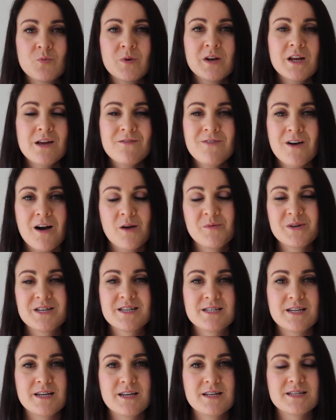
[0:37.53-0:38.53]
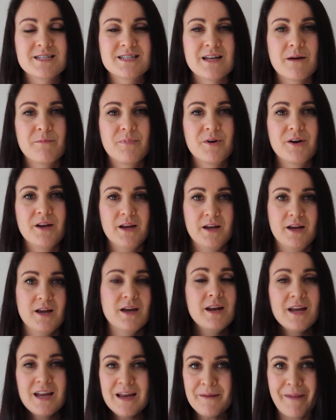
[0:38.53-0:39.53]
whenever I would send somebody
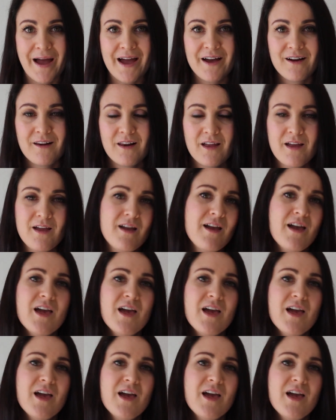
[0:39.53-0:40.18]
an email,